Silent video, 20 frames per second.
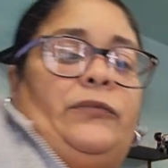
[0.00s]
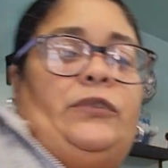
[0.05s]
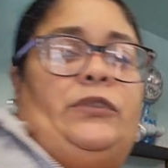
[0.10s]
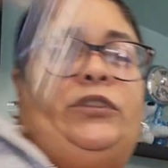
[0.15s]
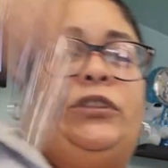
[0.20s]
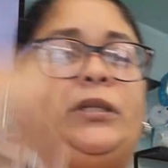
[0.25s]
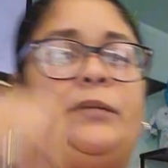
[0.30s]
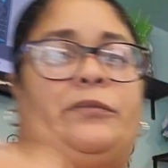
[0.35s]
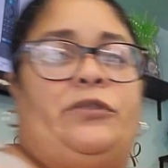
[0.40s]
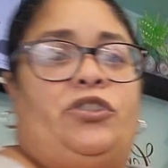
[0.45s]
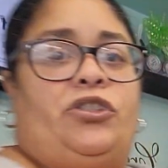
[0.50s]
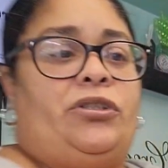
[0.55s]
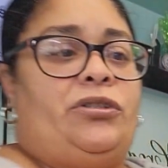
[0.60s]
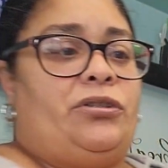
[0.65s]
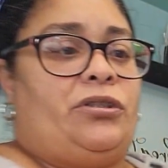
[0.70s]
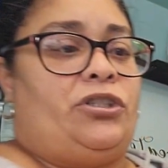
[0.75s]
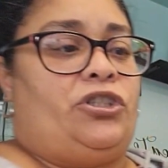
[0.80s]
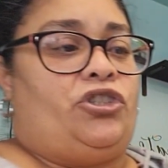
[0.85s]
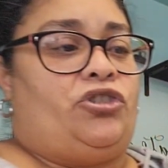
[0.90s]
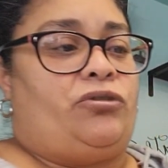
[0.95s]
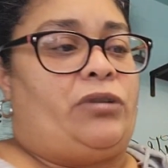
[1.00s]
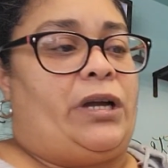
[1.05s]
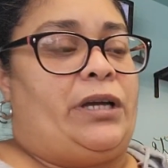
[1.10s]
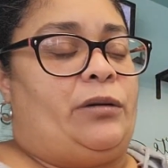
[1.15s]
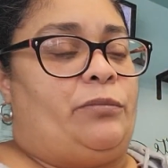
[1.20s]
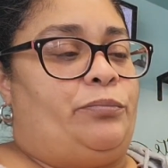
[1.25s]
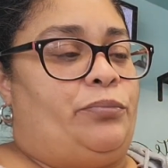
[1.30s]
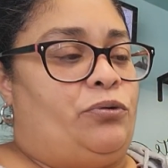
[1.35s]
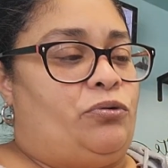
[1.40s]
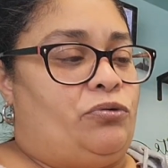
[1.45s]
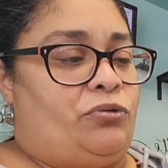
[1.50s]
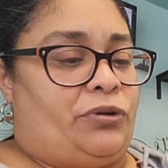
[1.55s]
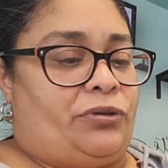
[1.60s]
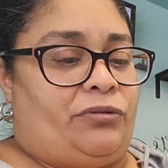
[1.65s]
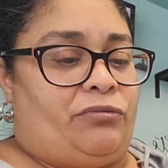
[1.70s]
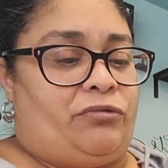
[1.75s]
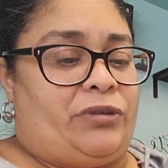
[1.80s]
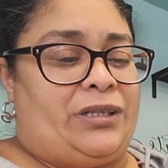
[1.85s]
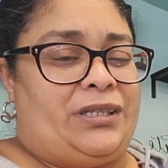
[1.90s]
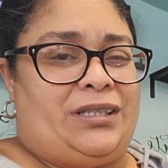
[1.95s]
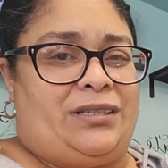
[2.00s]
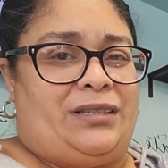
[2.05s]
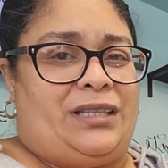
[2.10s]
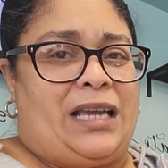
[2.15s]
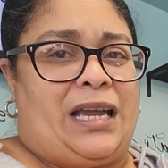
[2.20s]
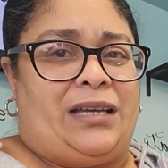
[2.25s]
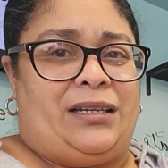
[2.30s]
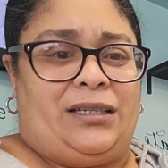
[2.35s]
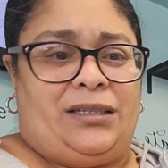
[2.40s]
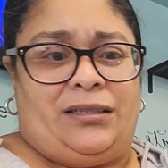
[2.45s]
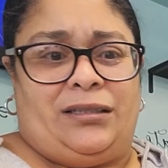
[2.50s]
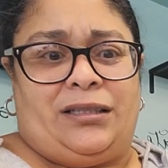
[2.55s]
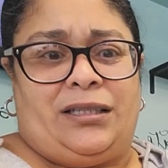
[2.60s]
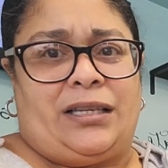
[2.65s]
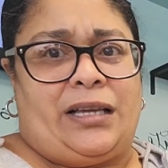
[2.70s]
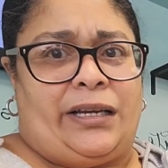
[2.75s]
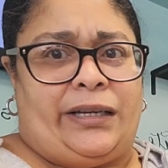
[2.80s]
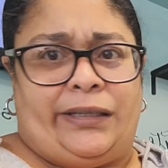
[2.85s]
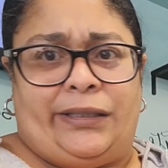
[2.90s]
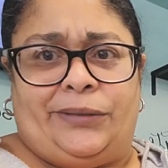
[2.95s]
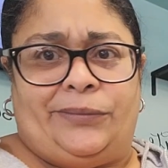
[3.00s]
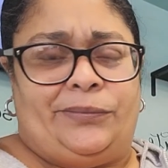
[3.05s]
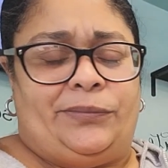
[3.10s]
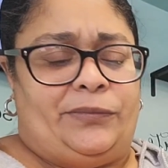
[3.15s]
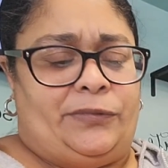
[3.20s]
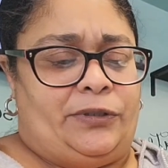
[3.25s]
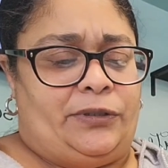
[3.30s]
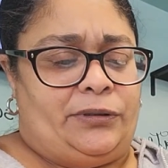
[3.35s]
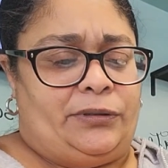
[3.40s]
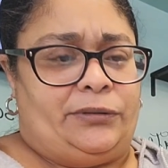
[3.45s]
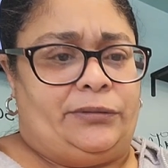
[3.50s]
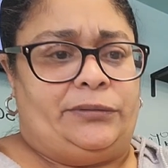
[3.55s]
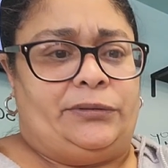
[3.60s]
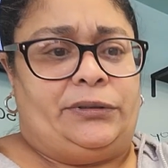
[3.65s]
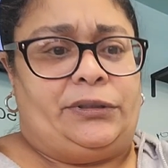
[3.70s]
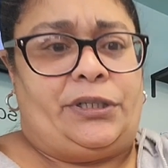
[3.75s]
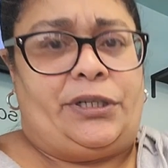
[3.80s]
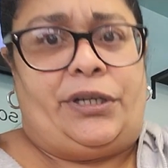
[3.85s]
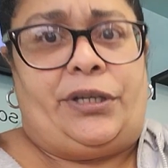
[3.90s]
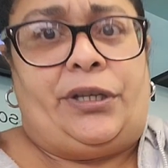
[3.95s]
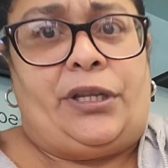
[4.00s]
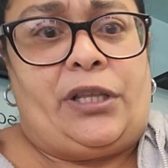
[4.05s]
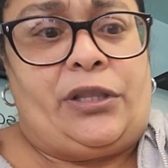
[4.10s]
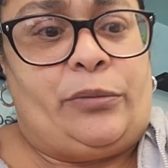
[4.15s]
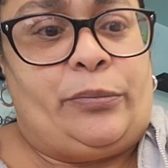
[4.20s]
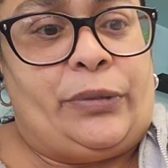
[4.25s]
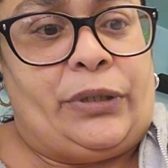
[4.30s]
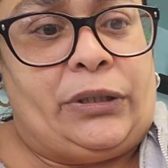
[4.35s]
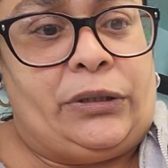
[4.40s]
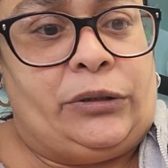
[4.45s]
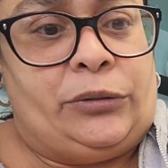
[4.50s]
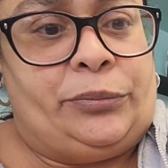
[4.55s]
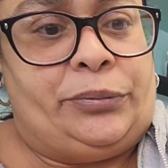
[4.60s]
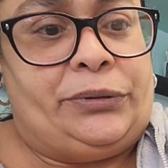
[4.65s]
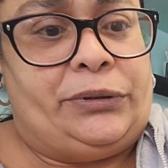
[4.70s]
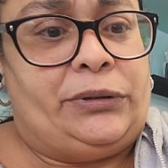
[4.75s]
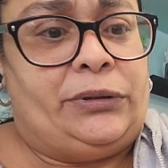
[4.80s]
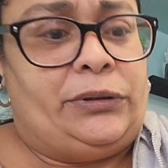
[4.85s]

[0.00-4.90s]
So I'm just going to try to pour the rest of that inside another bulb,